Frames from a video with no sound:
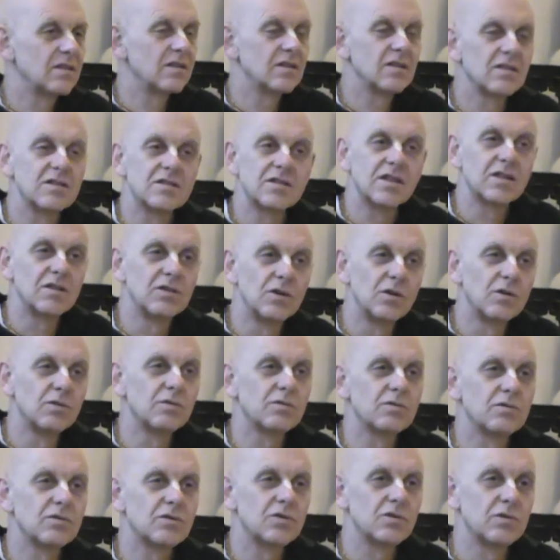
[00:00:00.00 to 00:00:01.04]
say
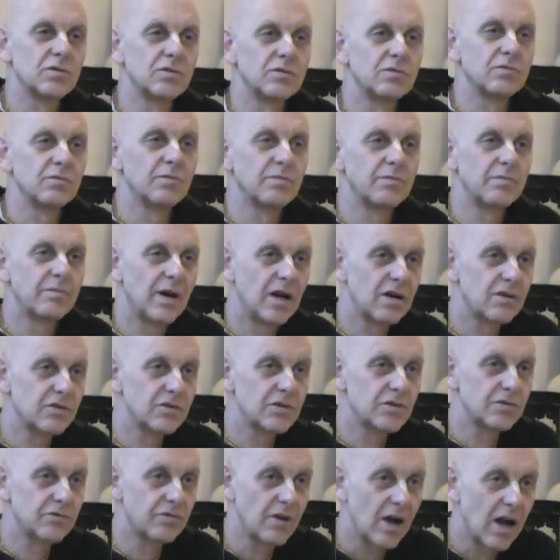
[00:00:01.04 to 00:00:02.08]
no to
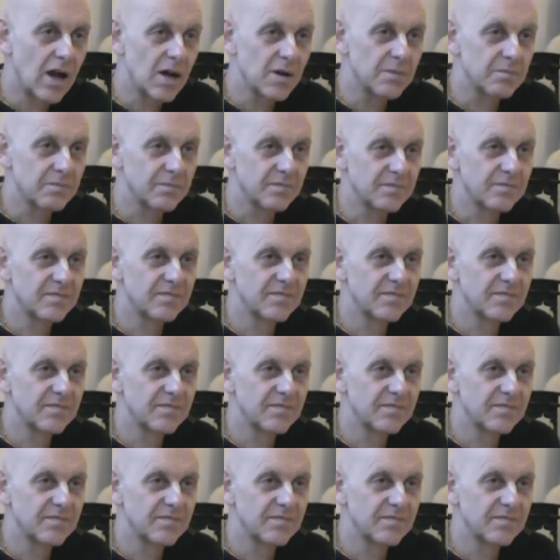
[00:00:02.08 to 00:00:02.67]
Parashurama.